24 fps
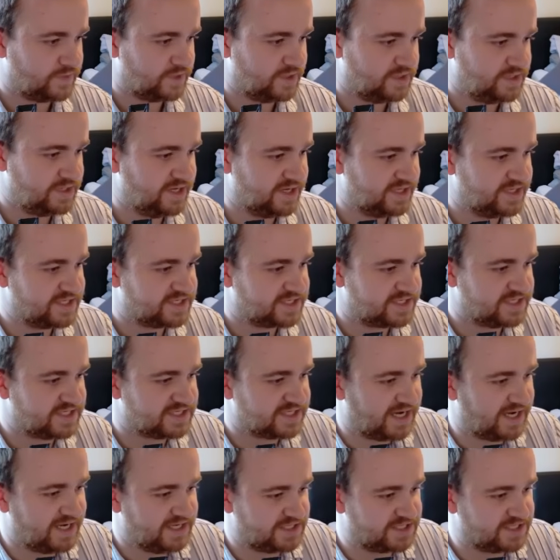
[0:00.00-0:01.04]
Yeah, this
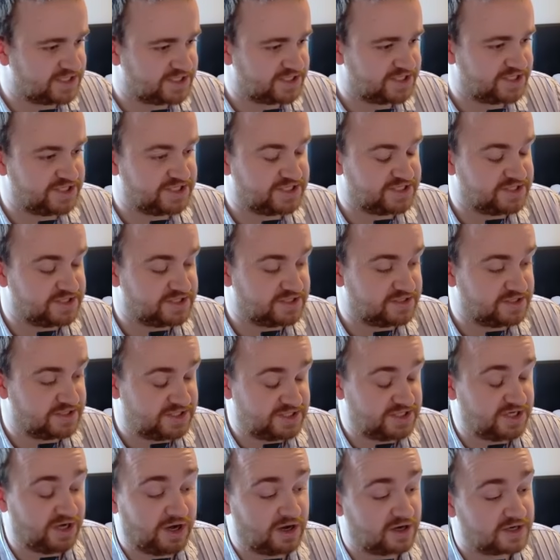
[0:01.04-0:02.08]
hand
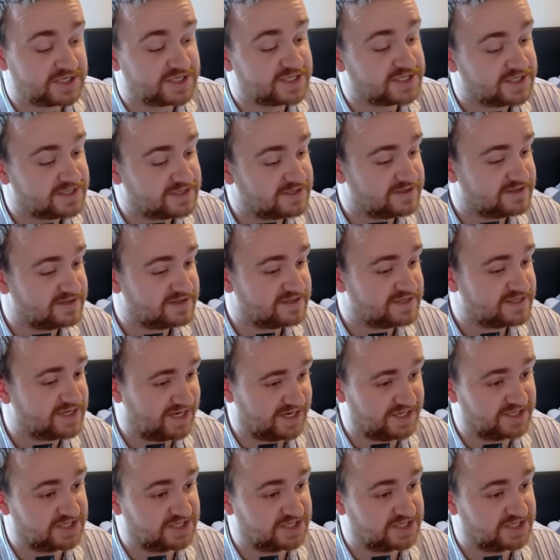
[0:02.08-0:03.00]
sucks. This hand